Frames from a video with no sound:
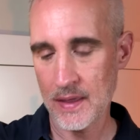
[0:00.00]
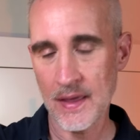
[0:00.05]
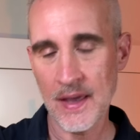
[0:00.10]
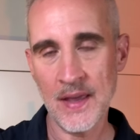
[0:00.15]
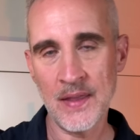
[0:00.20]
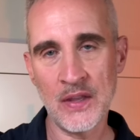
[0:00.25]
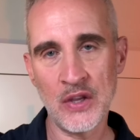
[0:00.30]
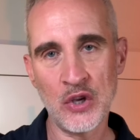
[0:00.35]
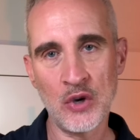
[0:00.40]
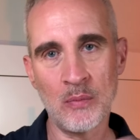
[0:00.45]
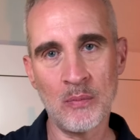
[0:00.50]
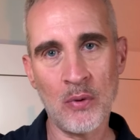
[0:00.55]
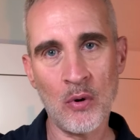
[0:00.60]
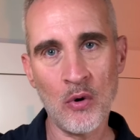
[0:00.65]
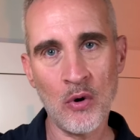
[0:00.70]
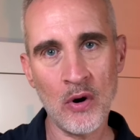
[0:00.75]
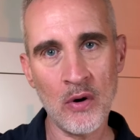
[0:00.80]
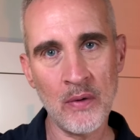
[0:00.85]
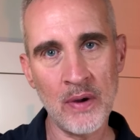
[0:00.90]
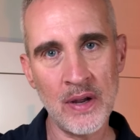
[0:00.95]
And then you
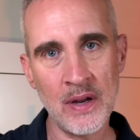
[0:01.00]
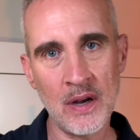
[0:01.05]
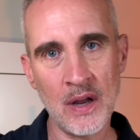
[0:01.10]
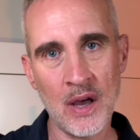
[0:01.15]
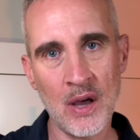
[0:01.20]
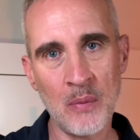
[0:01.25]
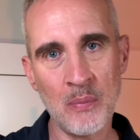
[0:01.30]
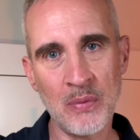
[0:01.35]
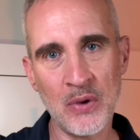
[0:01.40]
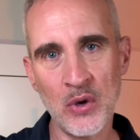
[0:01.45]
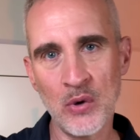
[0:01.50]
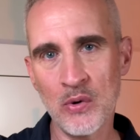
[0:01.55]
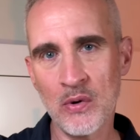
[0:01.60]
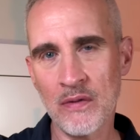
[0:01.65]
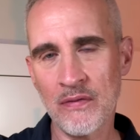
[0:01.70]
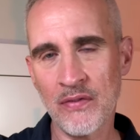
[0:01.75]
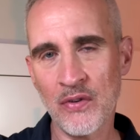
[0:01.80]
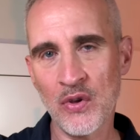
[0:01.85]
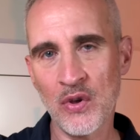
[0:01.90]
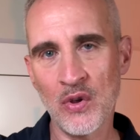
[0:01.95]
pour in a
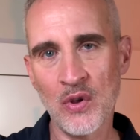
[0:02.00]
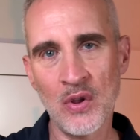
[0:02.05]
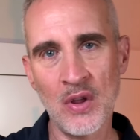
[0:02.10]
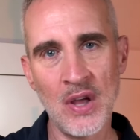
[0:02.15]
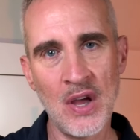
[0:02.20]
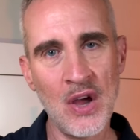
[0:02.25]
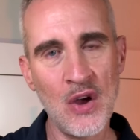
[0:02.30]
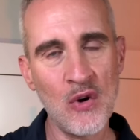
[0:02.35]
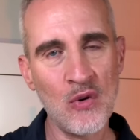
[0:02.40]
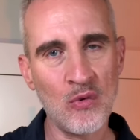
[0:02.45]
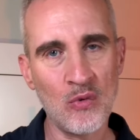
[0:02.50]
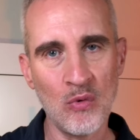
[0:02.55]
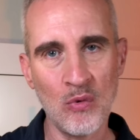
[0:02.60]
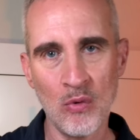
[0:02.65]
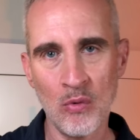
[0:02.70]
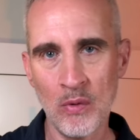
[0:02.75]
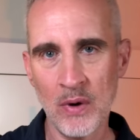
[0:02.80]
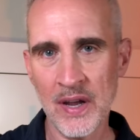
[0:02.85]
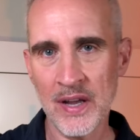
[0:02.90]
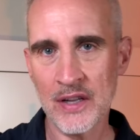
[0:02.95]
beautiful,
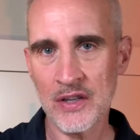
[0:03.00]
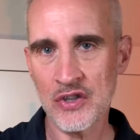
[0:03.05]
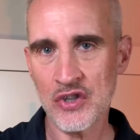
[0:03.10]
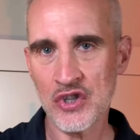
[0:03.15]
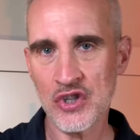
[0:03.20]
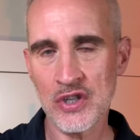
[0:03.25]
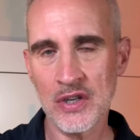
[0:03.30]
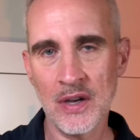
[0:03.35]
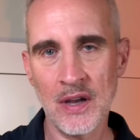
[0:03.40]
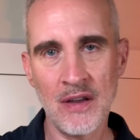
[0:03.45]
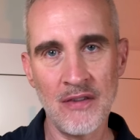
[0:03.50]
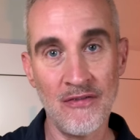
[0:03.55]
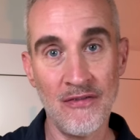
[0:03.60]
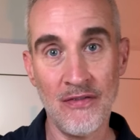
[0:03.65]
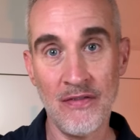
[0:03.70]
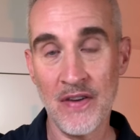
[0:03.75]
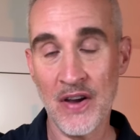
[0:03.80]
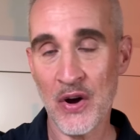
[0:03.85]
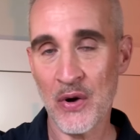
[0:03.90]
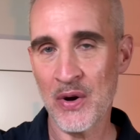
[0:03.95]
rich,
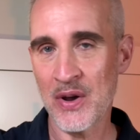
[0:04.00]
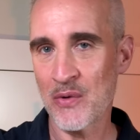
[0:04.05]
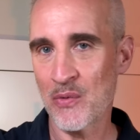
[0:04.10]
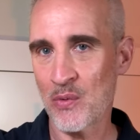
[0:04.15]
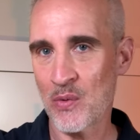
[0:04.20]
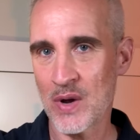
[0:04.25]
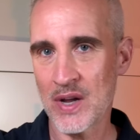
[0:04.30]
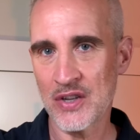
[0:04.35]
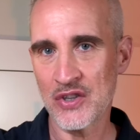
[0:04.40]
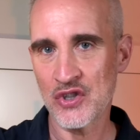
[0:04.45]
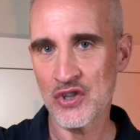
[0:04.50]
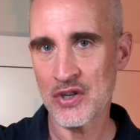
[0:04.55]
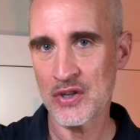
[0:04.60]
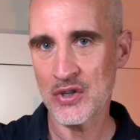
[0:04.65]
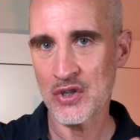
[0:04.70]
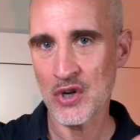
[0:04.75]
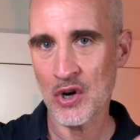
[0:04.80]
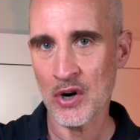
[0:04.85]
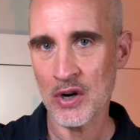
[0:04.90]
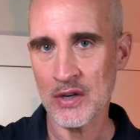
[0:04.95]
very rich
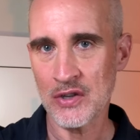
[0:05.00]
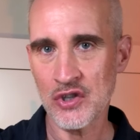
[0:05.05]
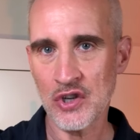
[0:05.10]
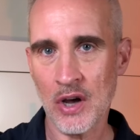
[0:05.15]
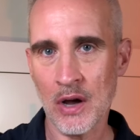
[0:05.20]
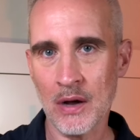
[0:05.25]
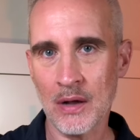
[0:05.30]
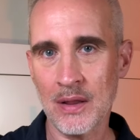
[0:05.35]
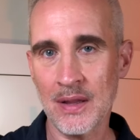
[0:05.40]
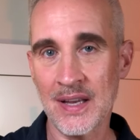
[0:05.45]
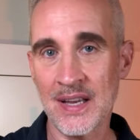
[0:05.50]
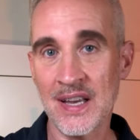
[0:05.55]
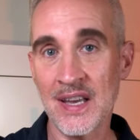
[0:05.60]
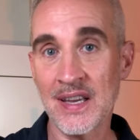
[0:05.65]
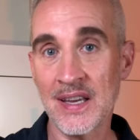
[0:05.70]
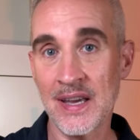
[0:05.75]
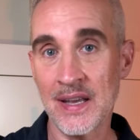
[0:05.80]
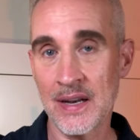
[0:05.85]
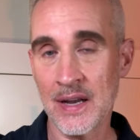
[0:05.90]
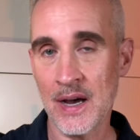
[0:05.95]
dark chocolate
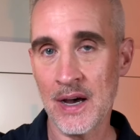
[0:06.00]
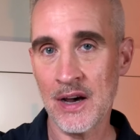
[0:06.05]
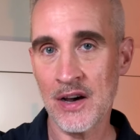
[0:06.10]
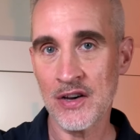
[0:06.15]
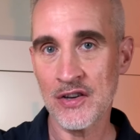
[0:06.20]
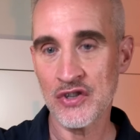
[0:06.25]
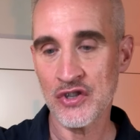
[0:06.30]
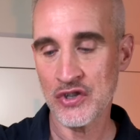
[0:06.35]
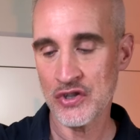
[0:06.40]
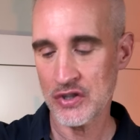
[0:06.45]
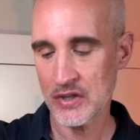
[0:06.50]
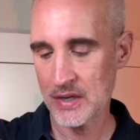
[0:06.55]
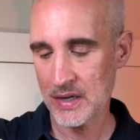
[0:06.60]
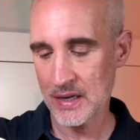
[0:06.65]
ganache.